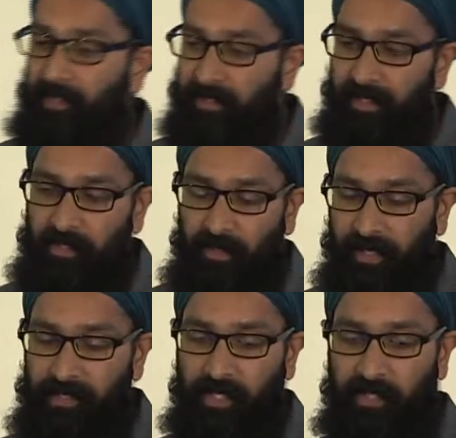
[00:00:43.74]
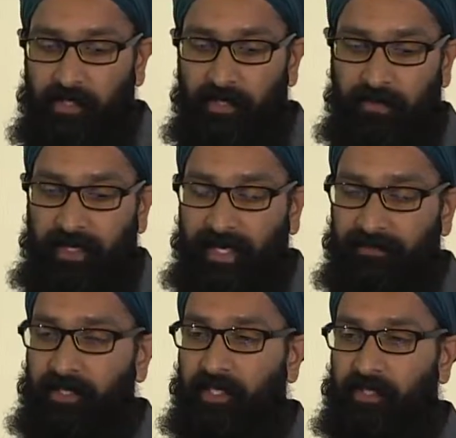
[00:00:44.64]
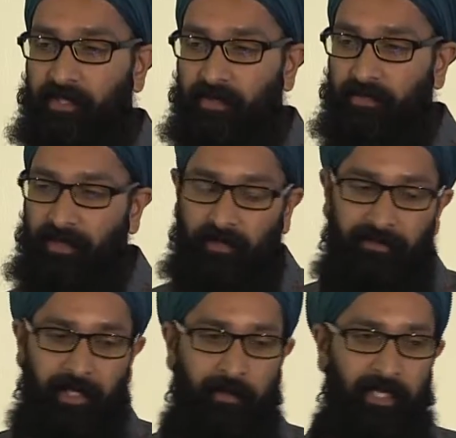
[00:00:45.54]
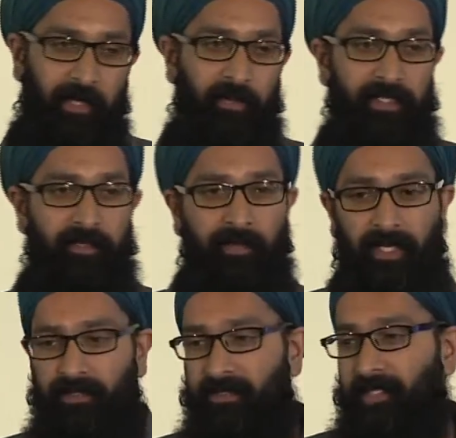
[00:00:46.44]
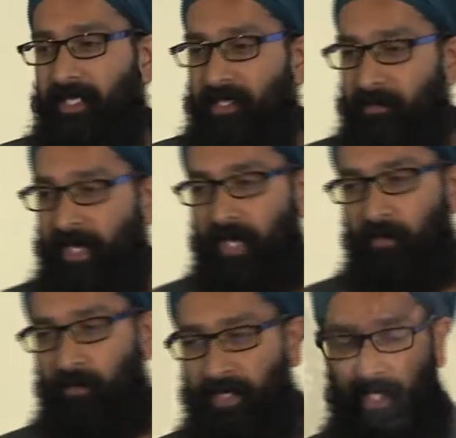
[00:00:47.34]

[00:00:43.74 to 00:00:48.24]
that I talk to and have talked to, fundamentally wants to make society better. We want to